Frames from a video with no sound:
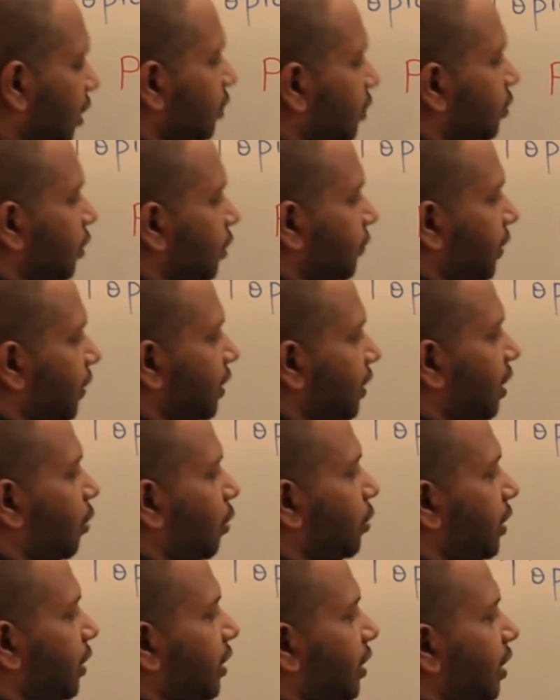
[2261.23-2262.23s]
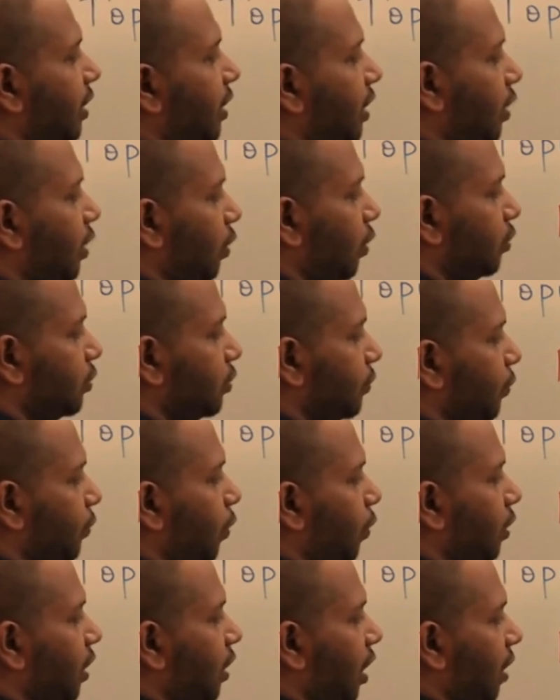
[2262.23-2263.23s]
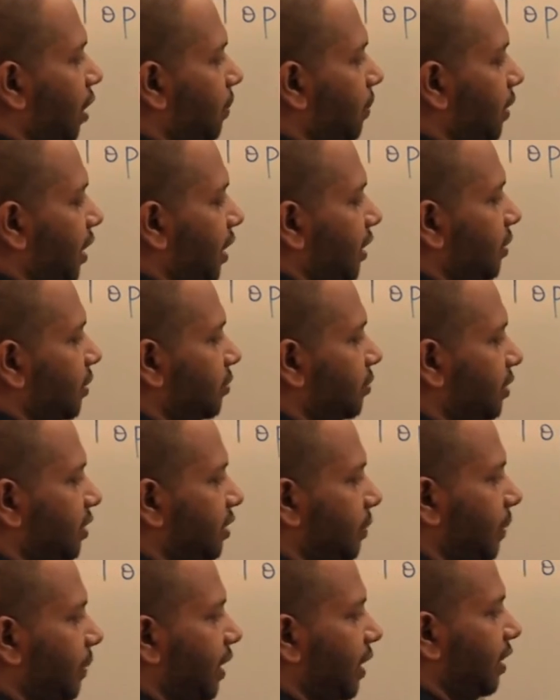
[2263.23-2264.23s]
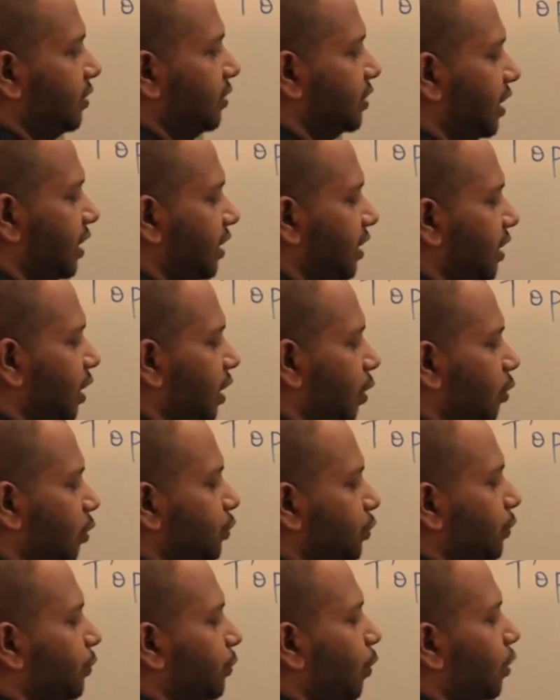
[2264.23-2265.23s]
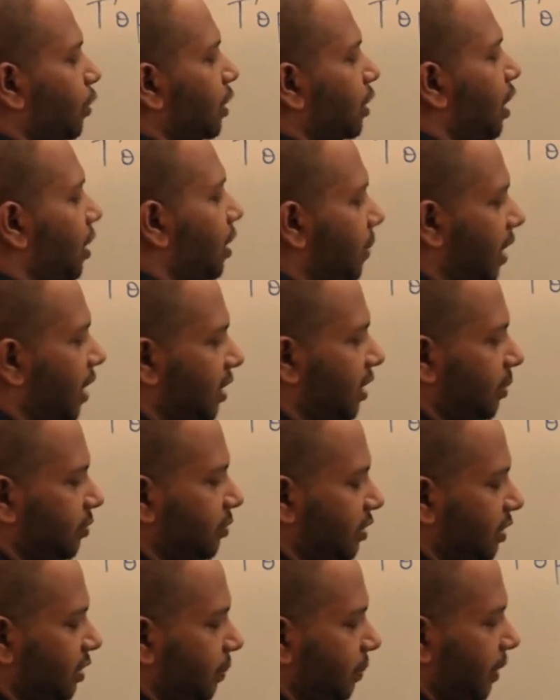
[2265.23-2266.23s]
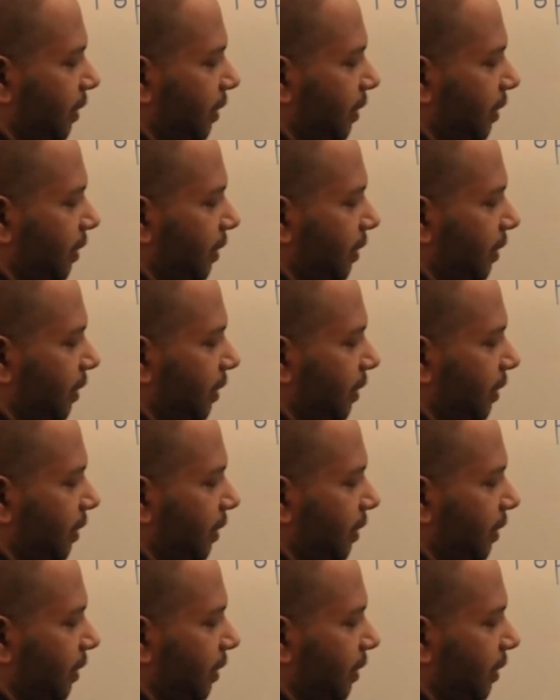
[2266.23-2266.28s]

So if I count here also 4 carbon atoms in the parent chain, here also 4 carbon atoms in the